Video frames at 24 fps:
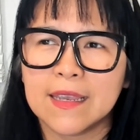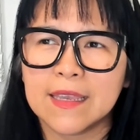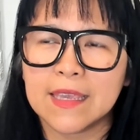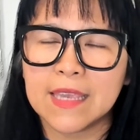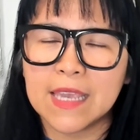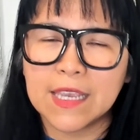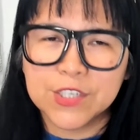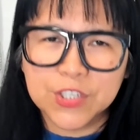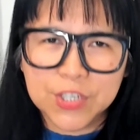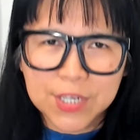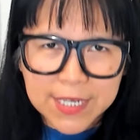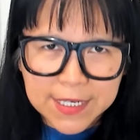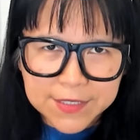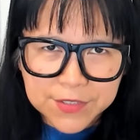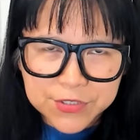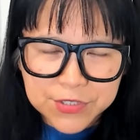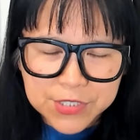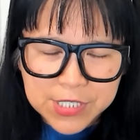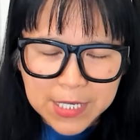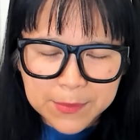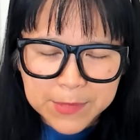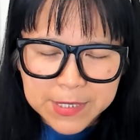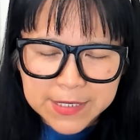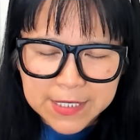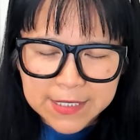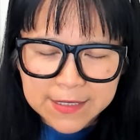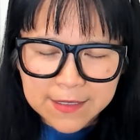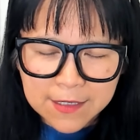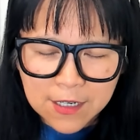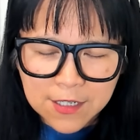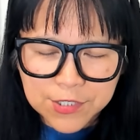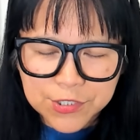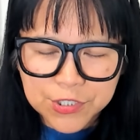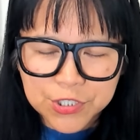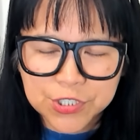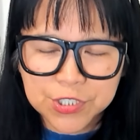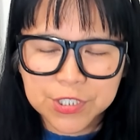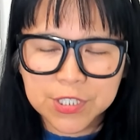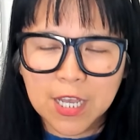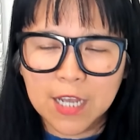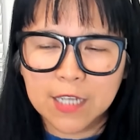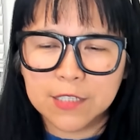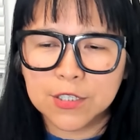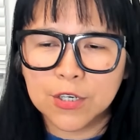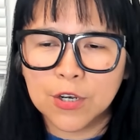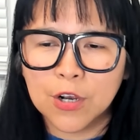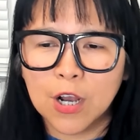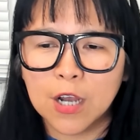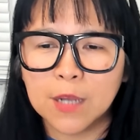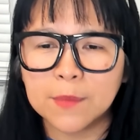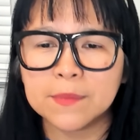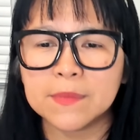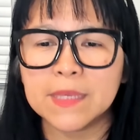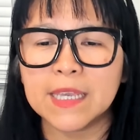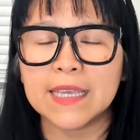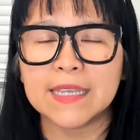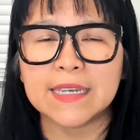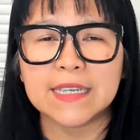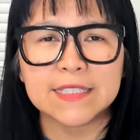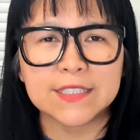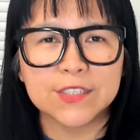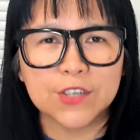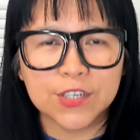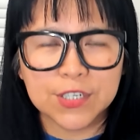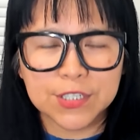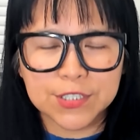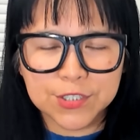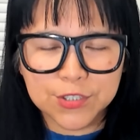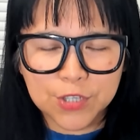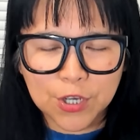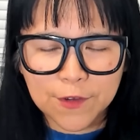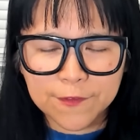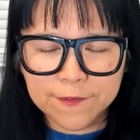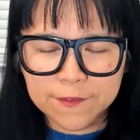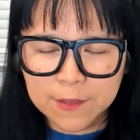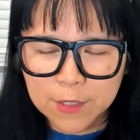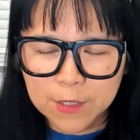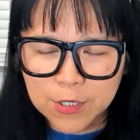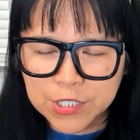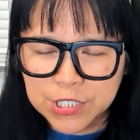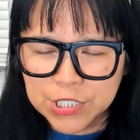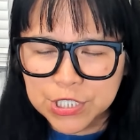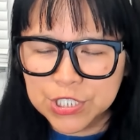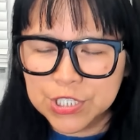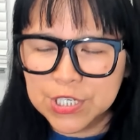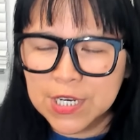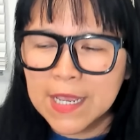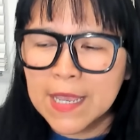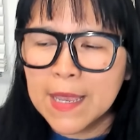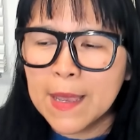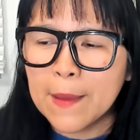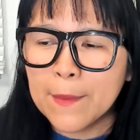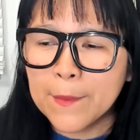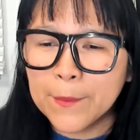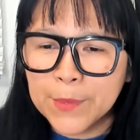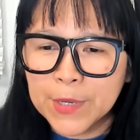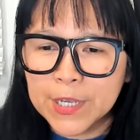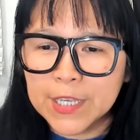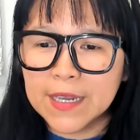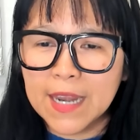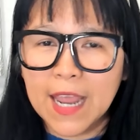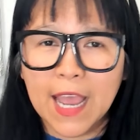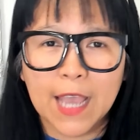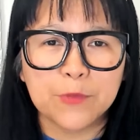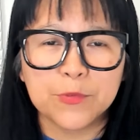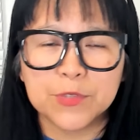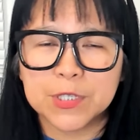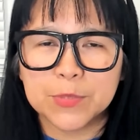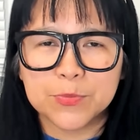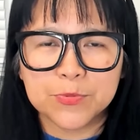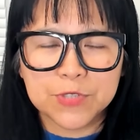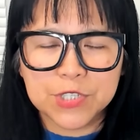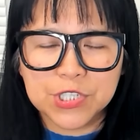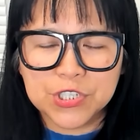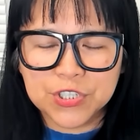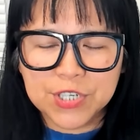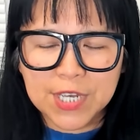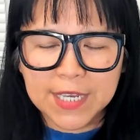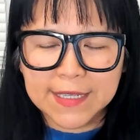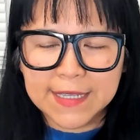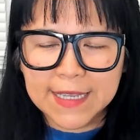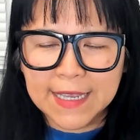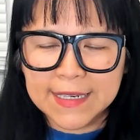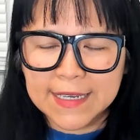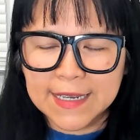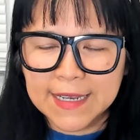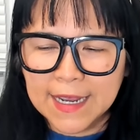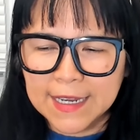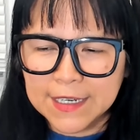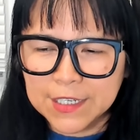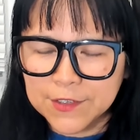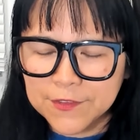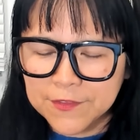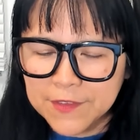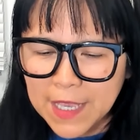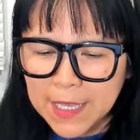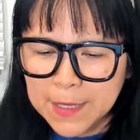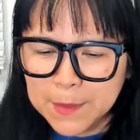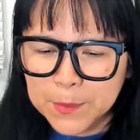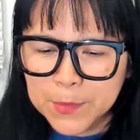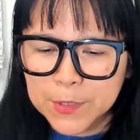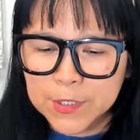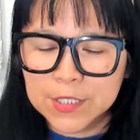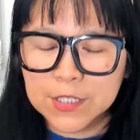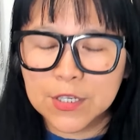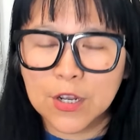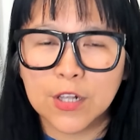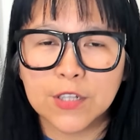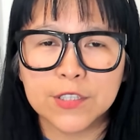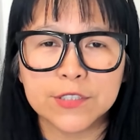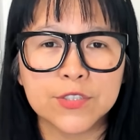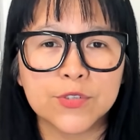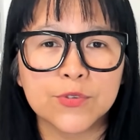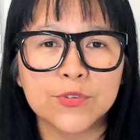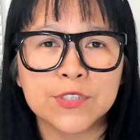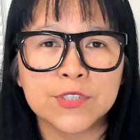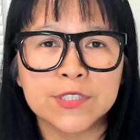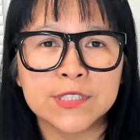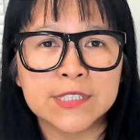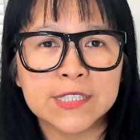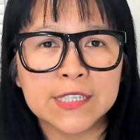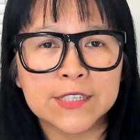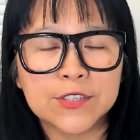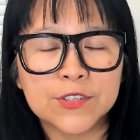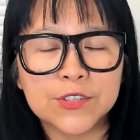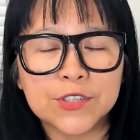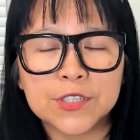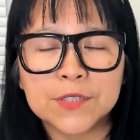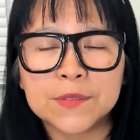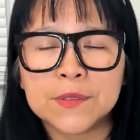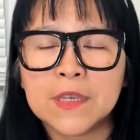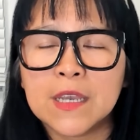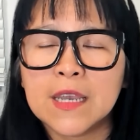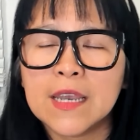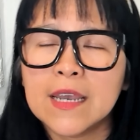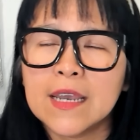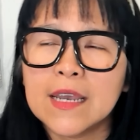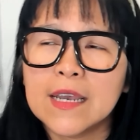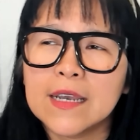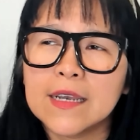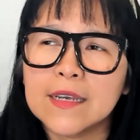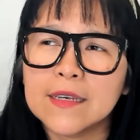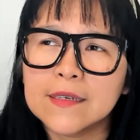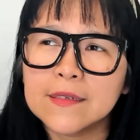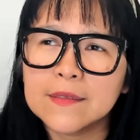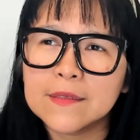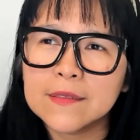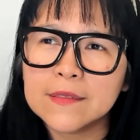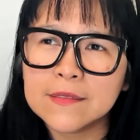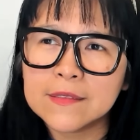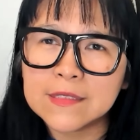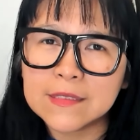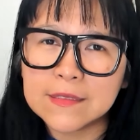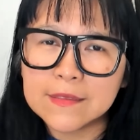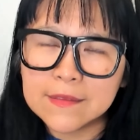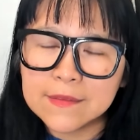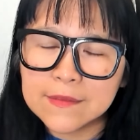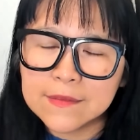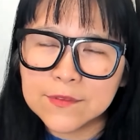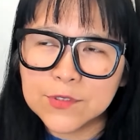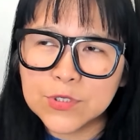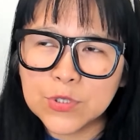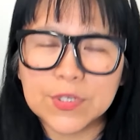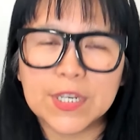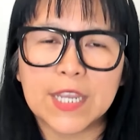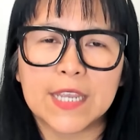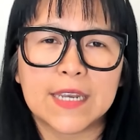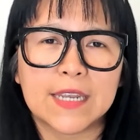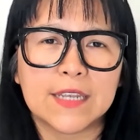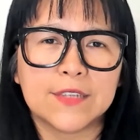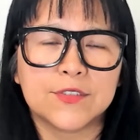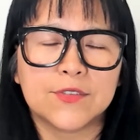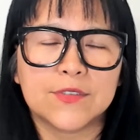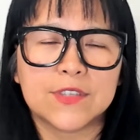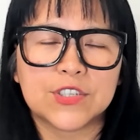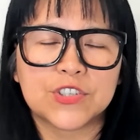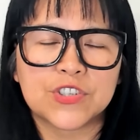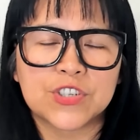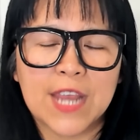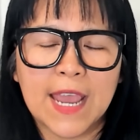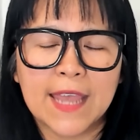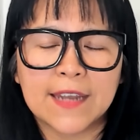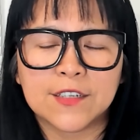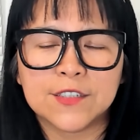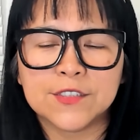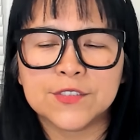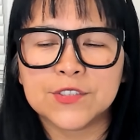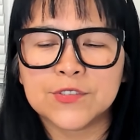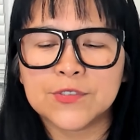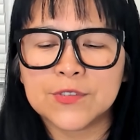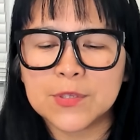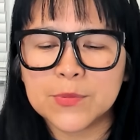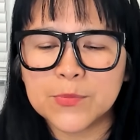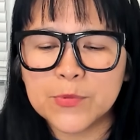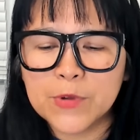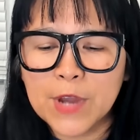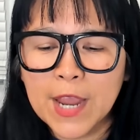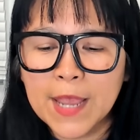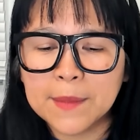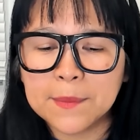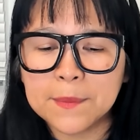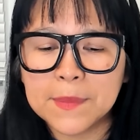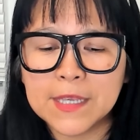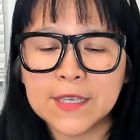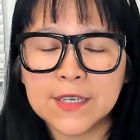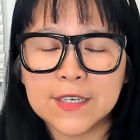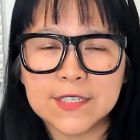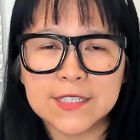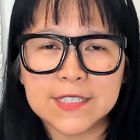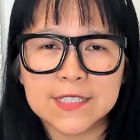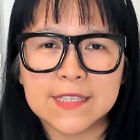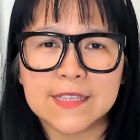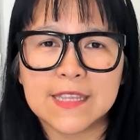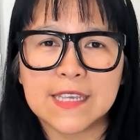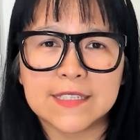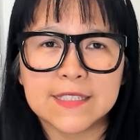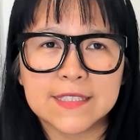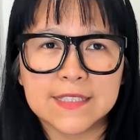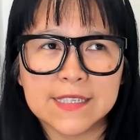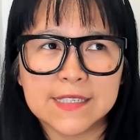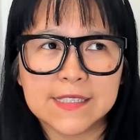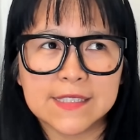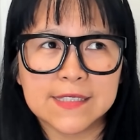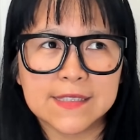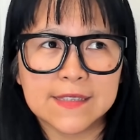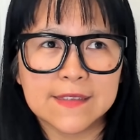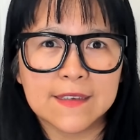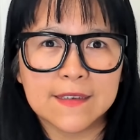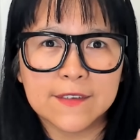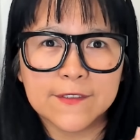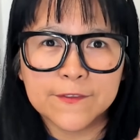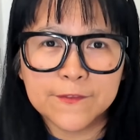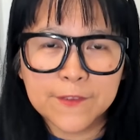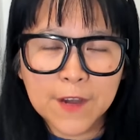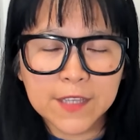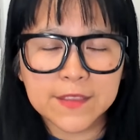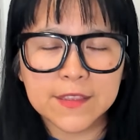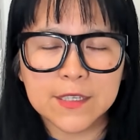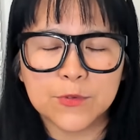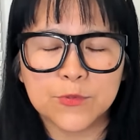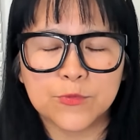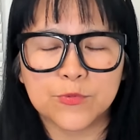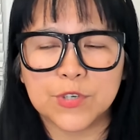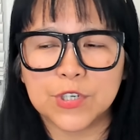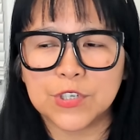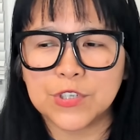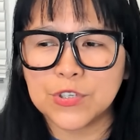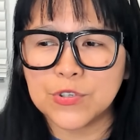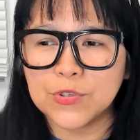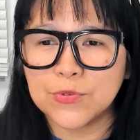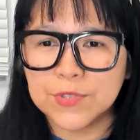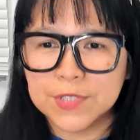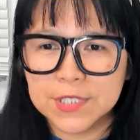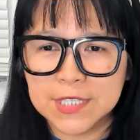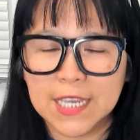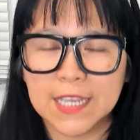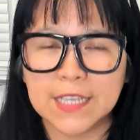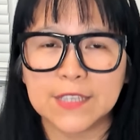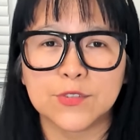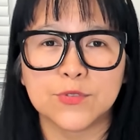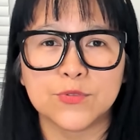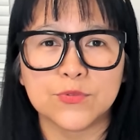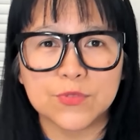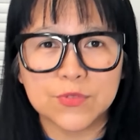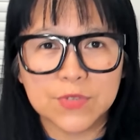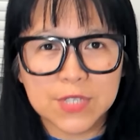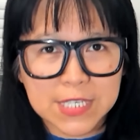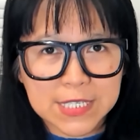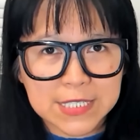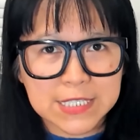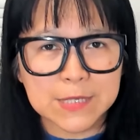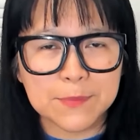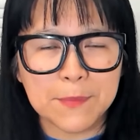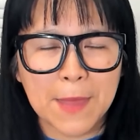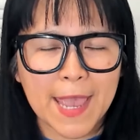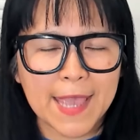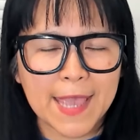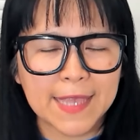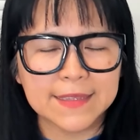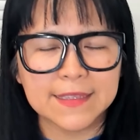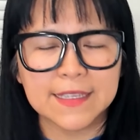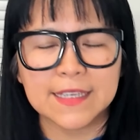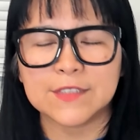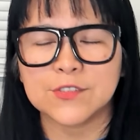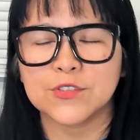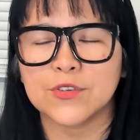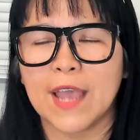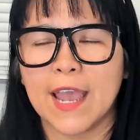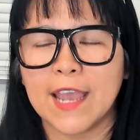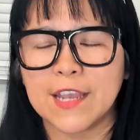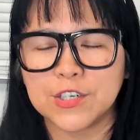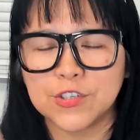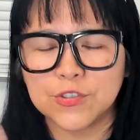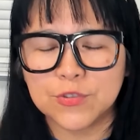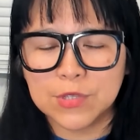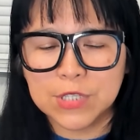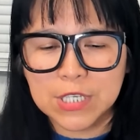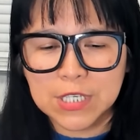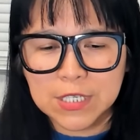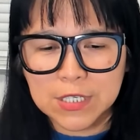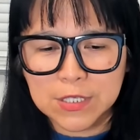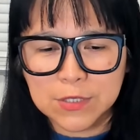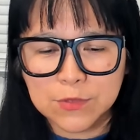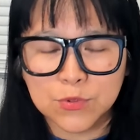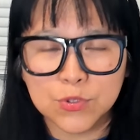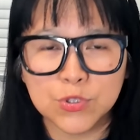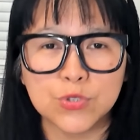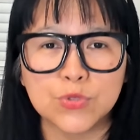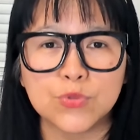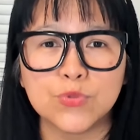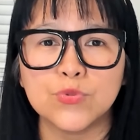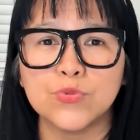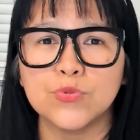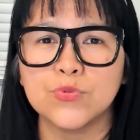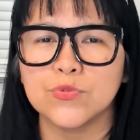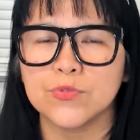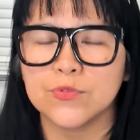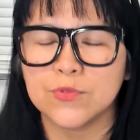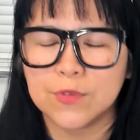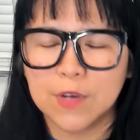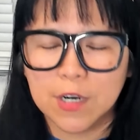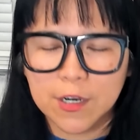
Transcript: asianentertainmentandculture.com. It is on a soft launch, but I would appreciate any kind of input. Also, consider donating to the channel, to the brand, because this is the fund that we're using to expand and to actually do